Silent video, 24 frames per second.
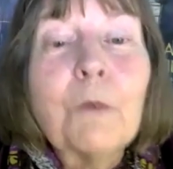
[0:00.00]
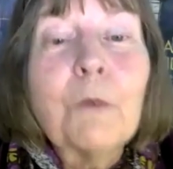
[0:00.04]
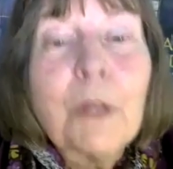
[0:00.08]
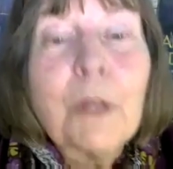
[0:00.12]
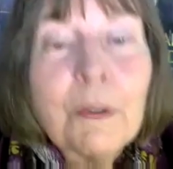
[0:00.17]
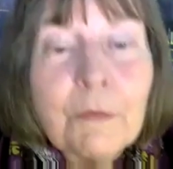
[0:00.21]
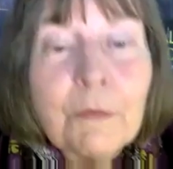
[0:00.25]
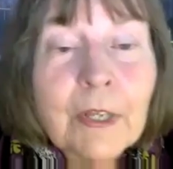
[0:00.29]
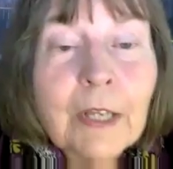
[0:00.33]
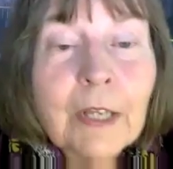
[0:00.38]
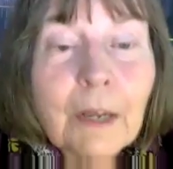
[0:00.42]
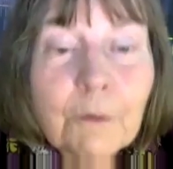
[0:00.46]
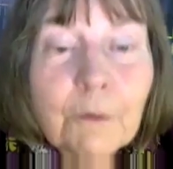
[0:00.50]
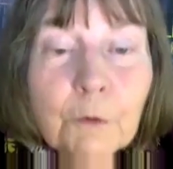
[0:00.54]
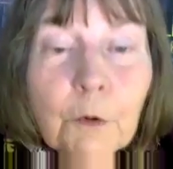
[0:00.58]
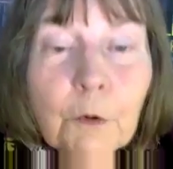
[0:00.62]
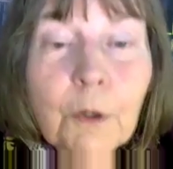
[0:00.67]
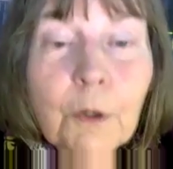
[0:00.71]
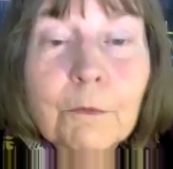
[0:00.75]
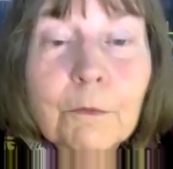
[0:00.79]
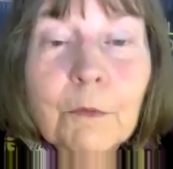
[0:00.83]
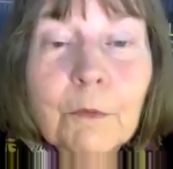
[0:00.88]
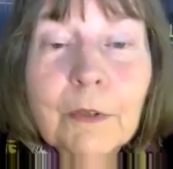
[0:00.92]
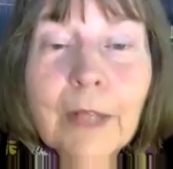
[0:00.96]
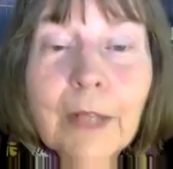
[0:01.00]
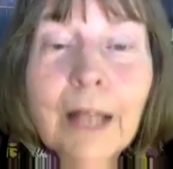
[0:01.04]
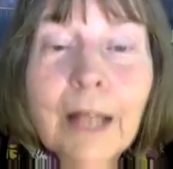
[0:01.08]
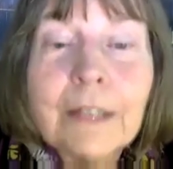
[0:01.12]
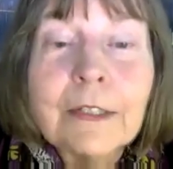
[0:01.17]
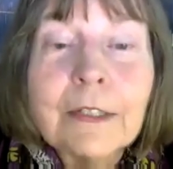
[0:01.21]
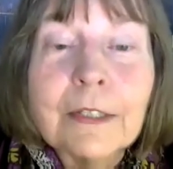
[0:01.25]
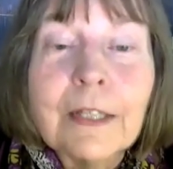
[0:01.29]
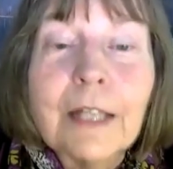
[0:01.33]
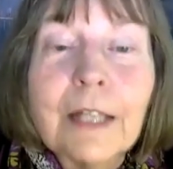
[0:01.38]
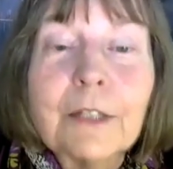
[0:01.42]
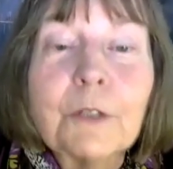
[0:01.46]
Weaving, I've taught
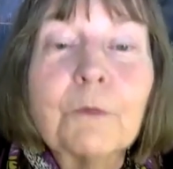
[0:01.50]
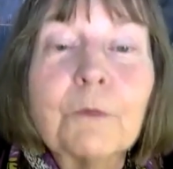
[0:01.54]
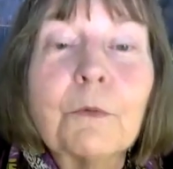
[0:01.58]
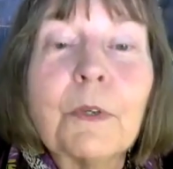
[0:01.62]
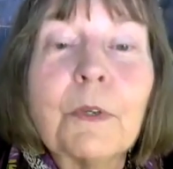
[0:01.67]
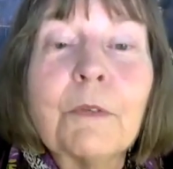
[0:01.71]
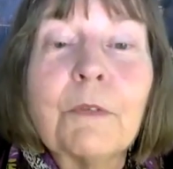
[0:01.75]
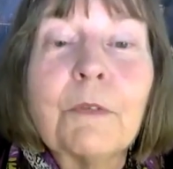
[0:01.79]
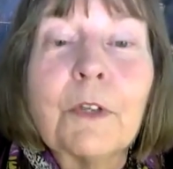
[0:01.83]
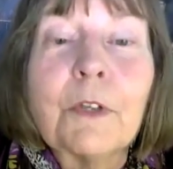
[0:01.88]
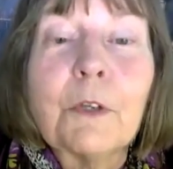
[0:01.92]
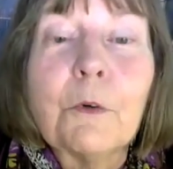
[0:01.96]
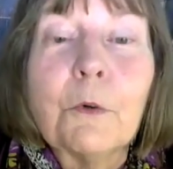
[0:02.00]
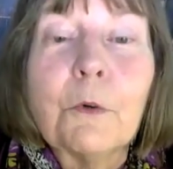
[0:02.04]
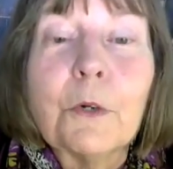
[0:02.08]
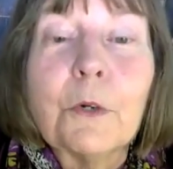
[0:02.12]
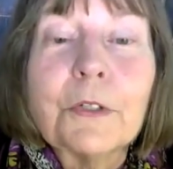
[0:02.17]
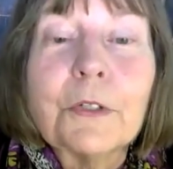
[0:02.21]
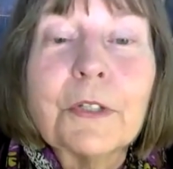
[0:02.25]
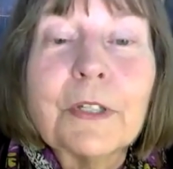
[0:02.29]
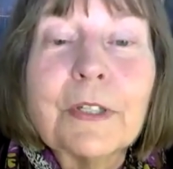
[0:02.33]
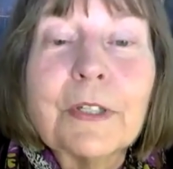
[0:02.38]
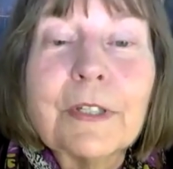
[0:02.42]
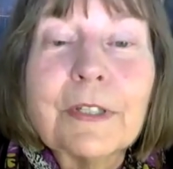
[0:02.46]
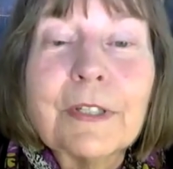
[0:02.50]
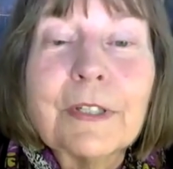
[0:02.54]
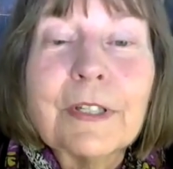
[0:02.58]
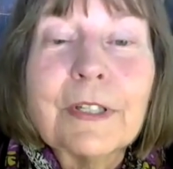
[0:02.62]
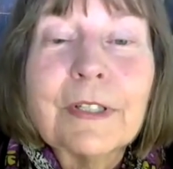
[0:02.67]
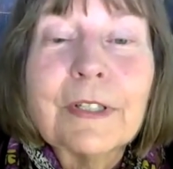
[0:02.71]
lots and lots of weaving courses.